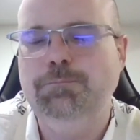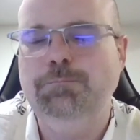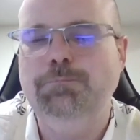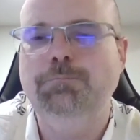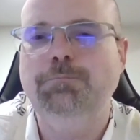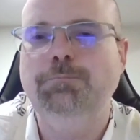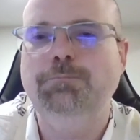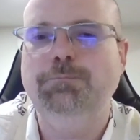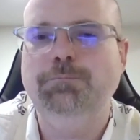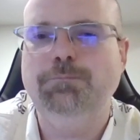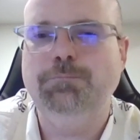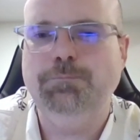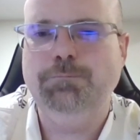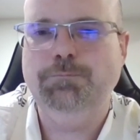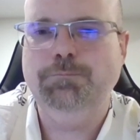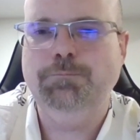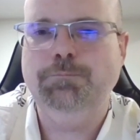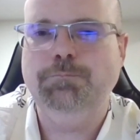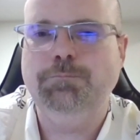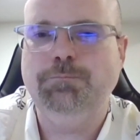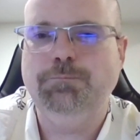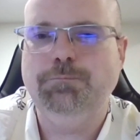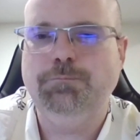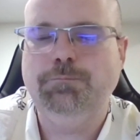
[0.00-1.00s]

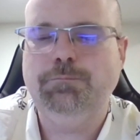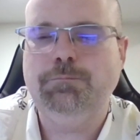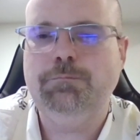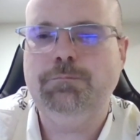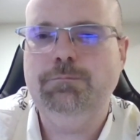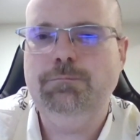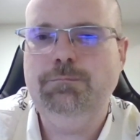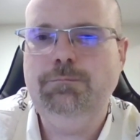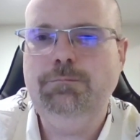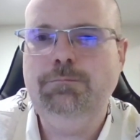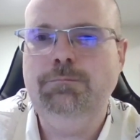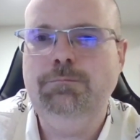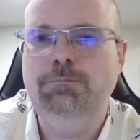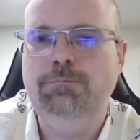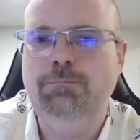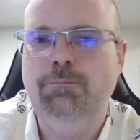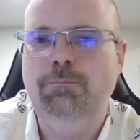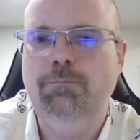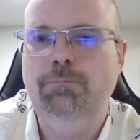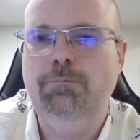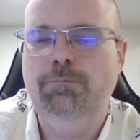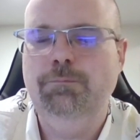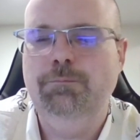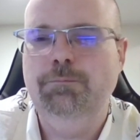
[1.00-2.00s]

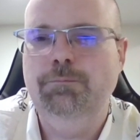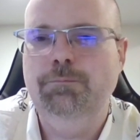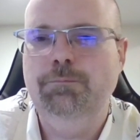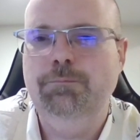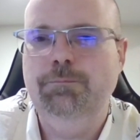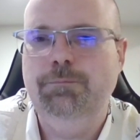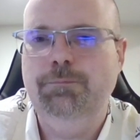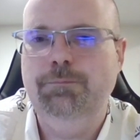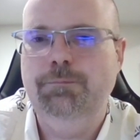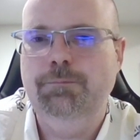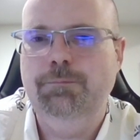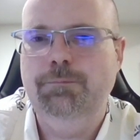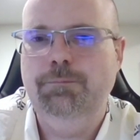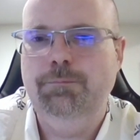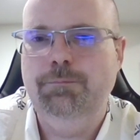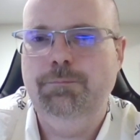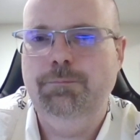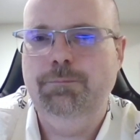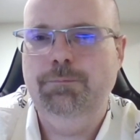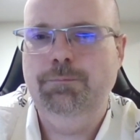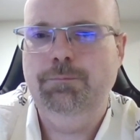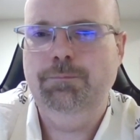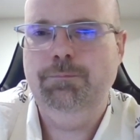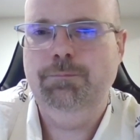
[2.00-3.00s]

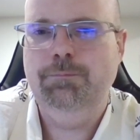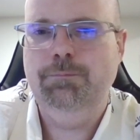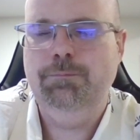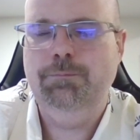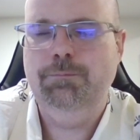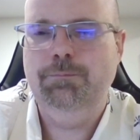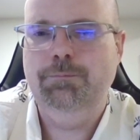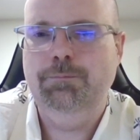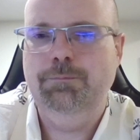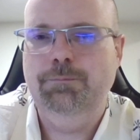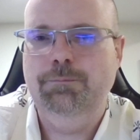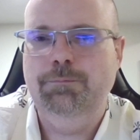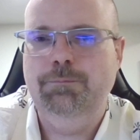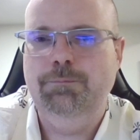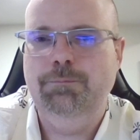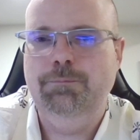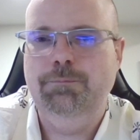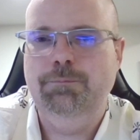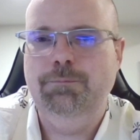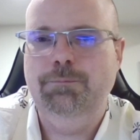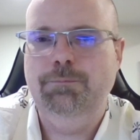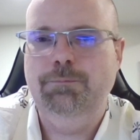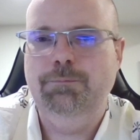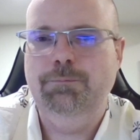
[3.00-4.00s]

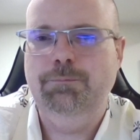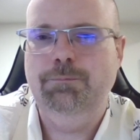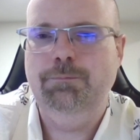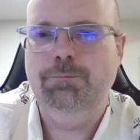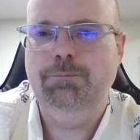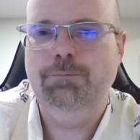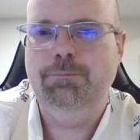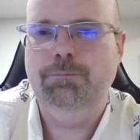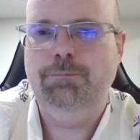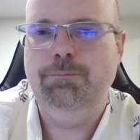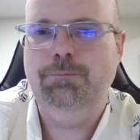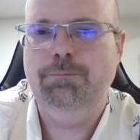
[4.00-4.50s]
No words are spoken by the person on screen.